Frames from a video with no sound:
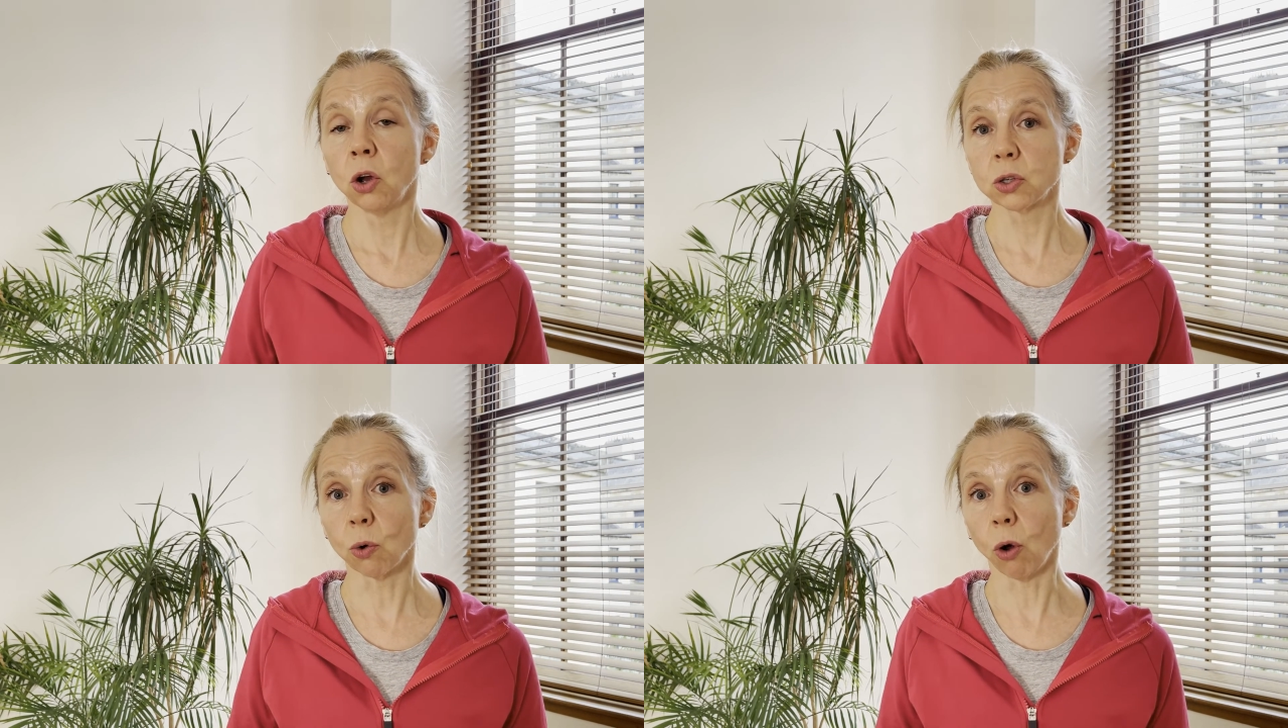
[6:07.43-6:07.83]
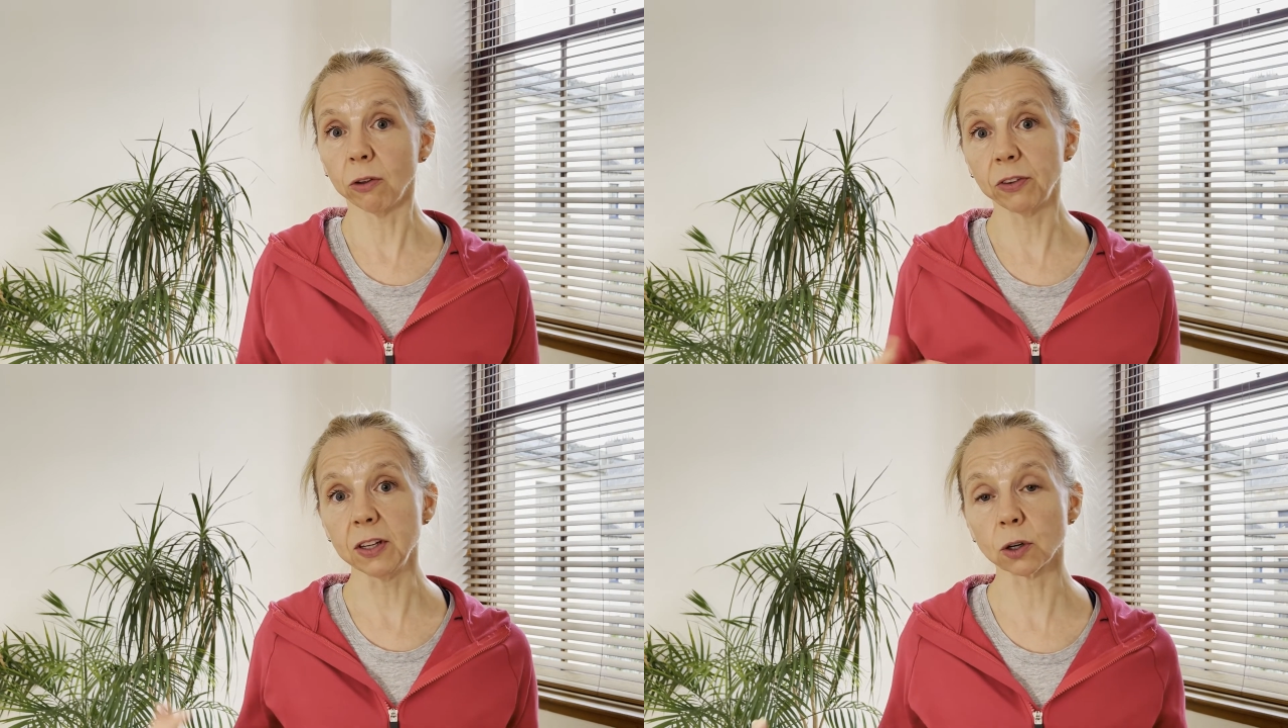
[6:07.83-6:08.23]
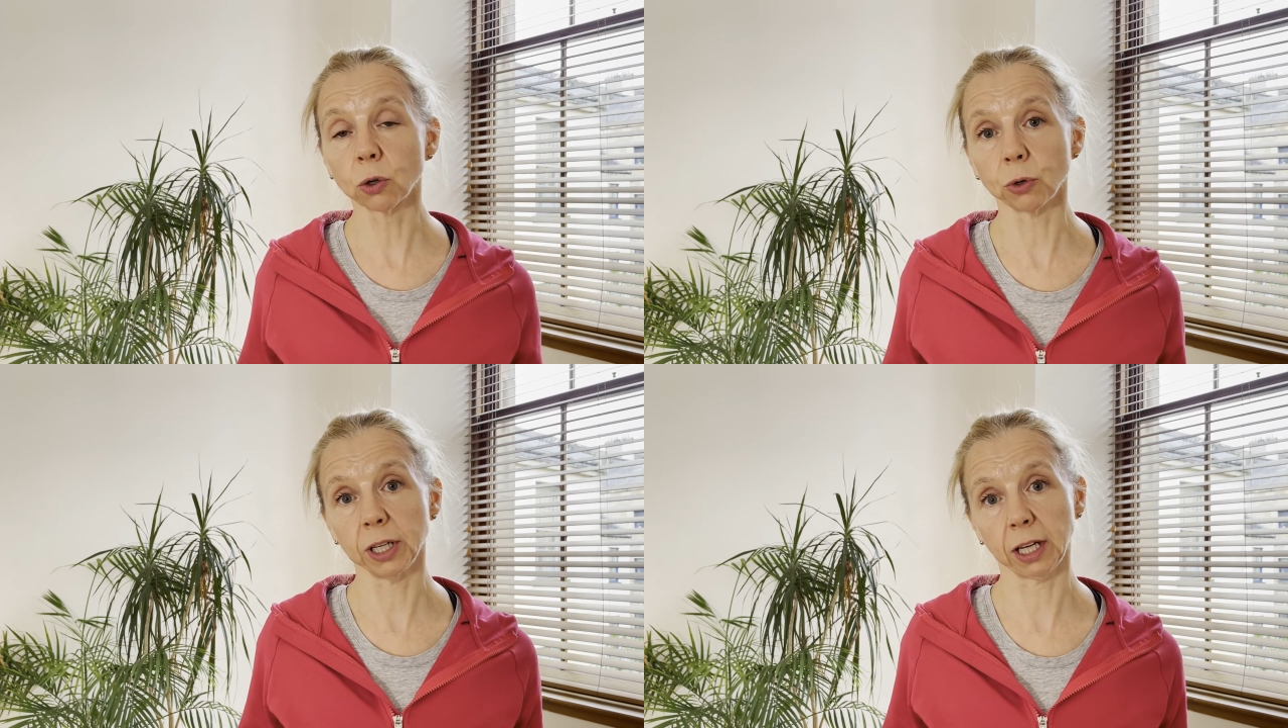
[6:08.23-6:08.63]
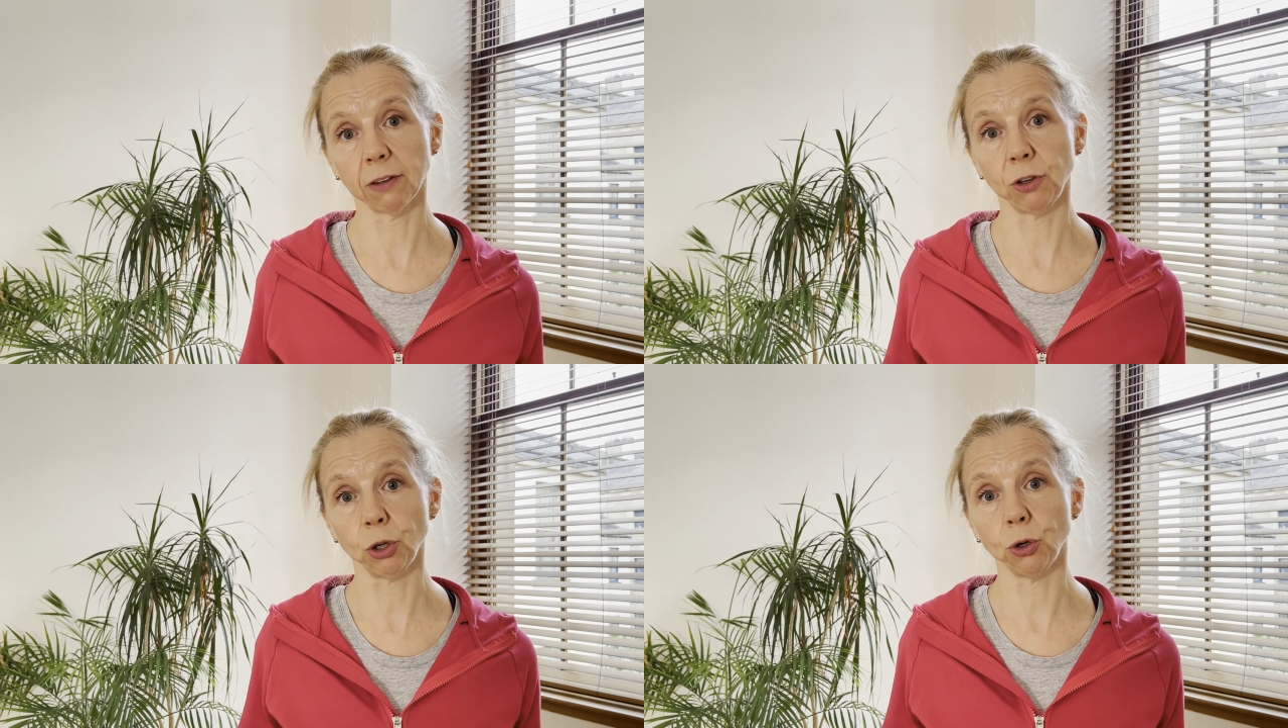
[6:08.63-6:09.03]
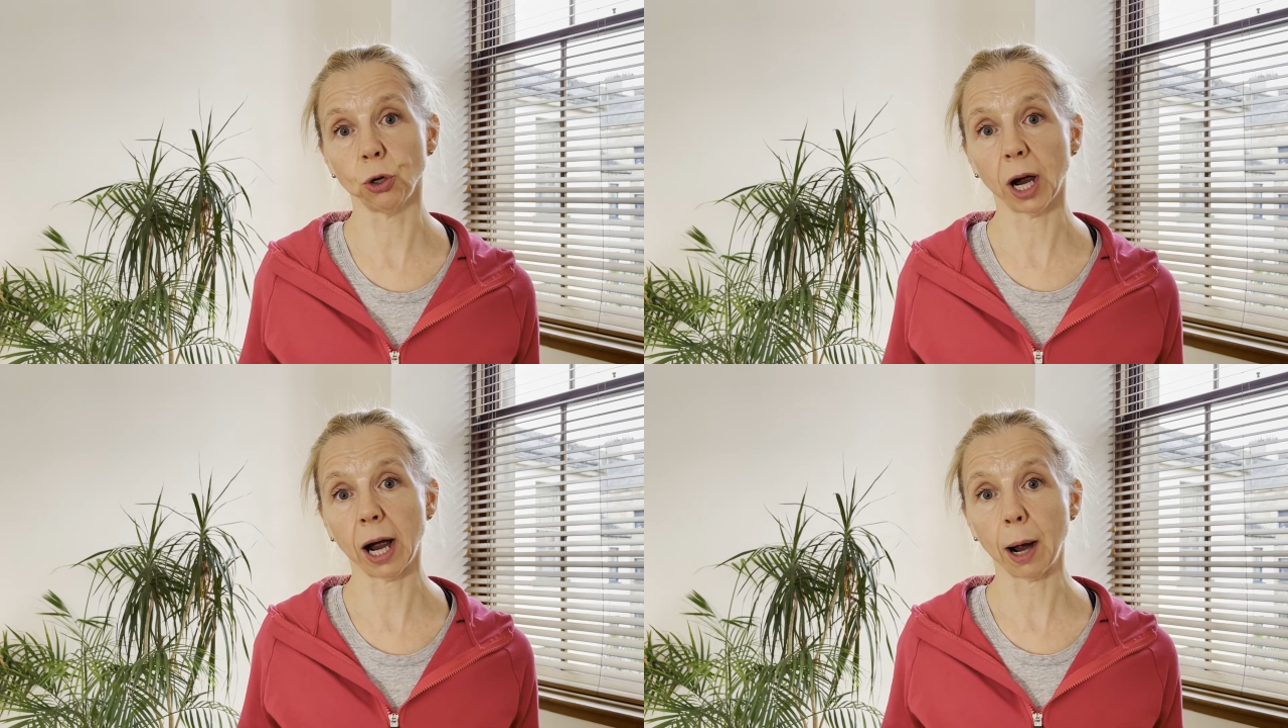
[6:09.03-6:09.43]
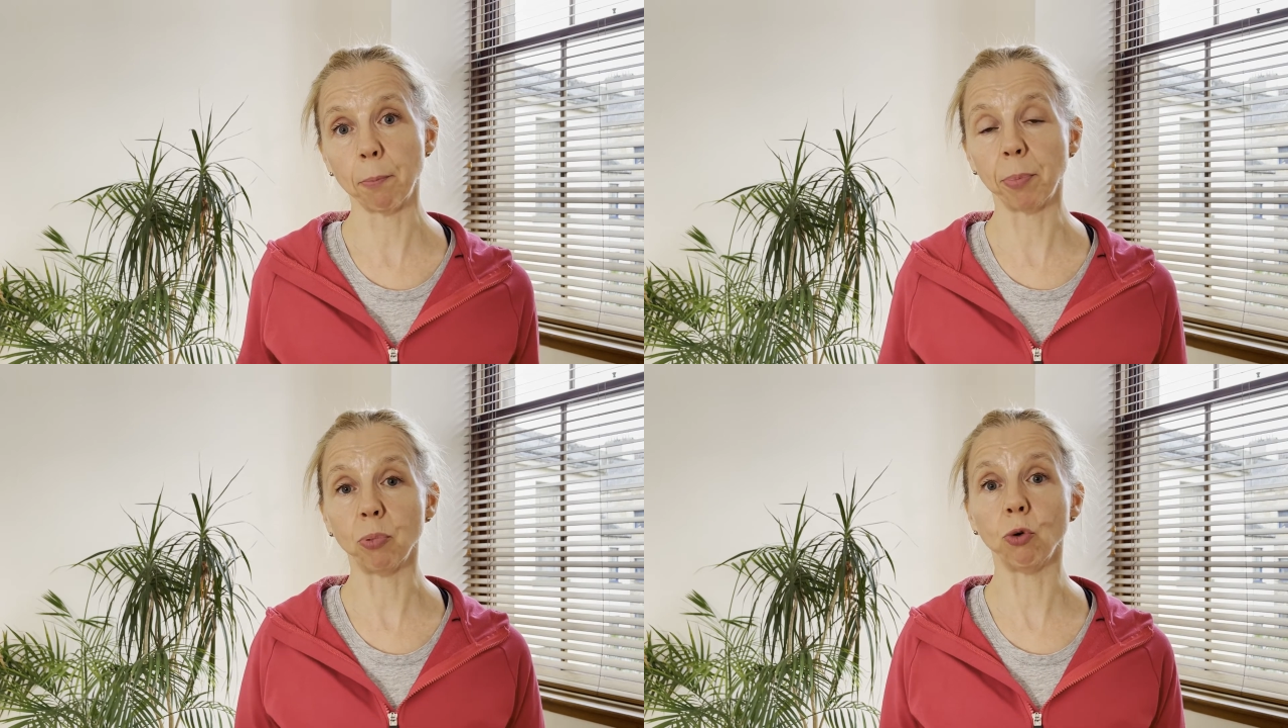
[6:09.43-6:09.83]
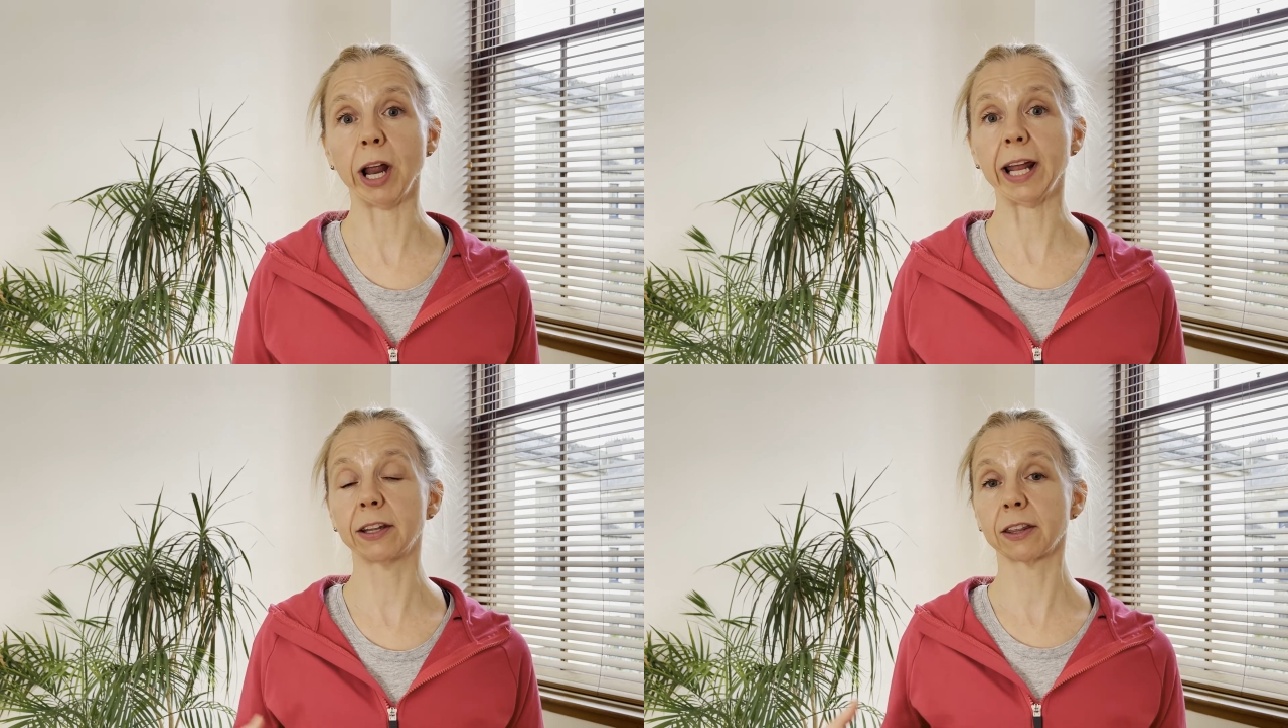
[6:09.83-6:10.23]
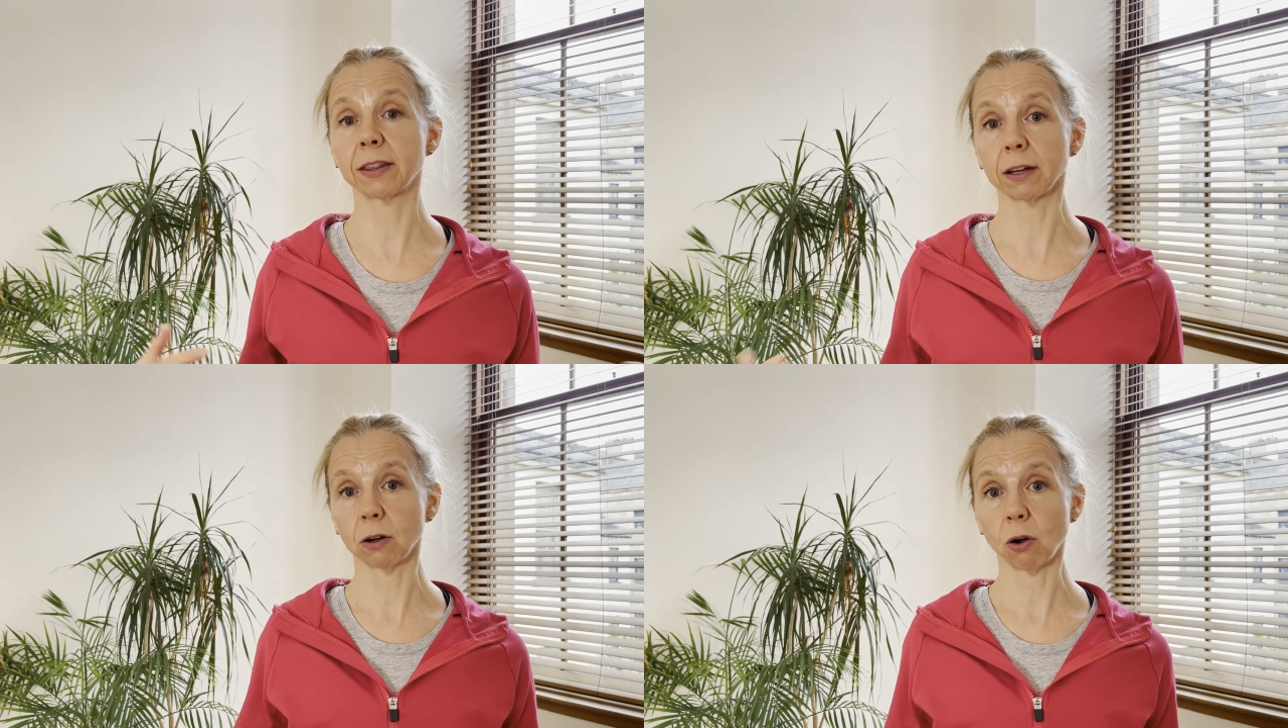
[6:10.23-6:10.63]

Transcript: So all of these are going to give you a breadth